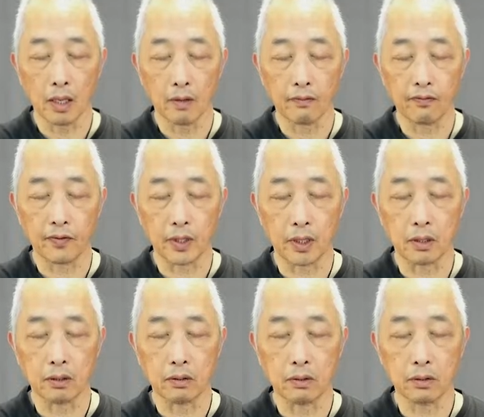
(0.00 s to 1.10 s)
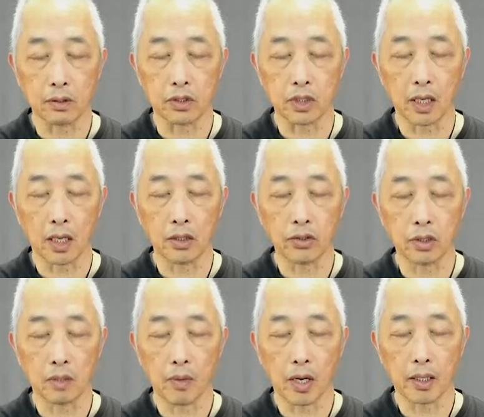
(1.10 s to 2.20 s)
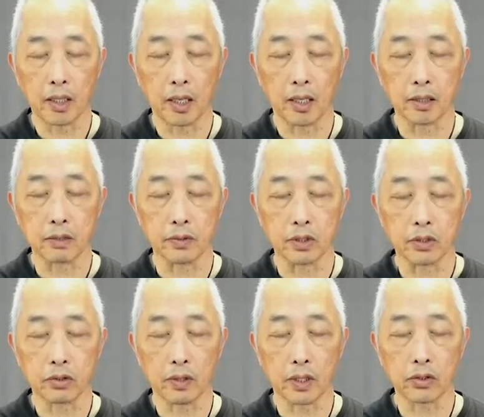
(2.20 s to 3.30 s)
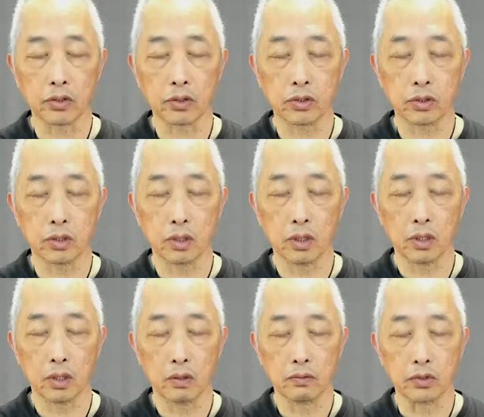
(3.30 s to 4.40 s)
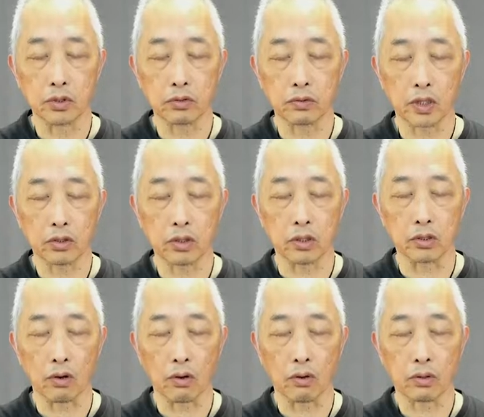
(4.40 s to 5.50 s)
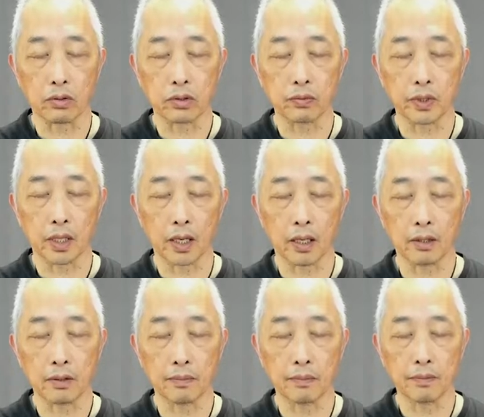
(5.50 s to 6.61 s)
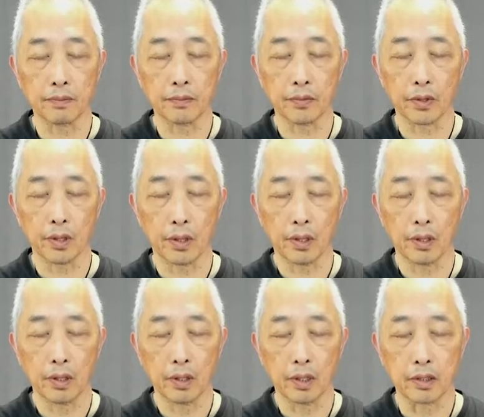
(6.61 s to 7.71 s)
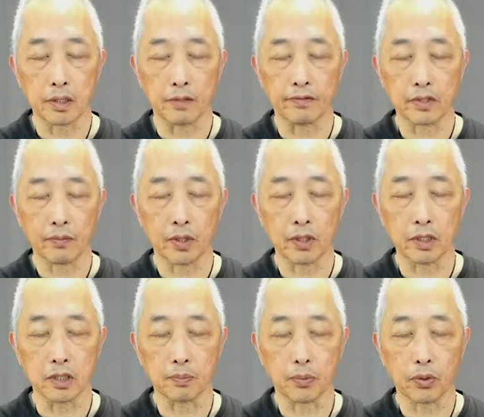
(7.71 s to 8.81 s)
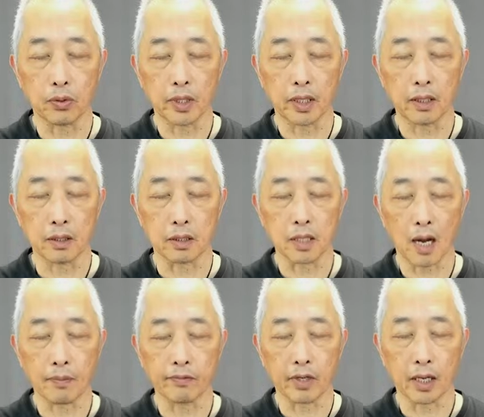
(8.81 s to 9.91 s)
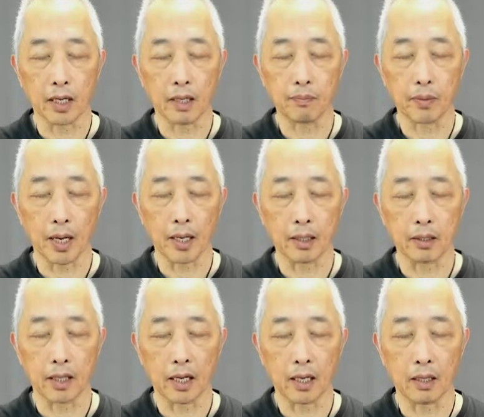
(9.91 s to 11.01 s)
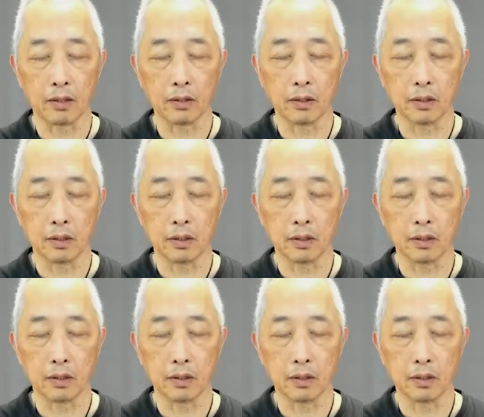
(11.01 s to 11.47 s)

feel the change in the body as we stretch. We stretch as hard as we can, as if someone is pulling the top of our head by the hair.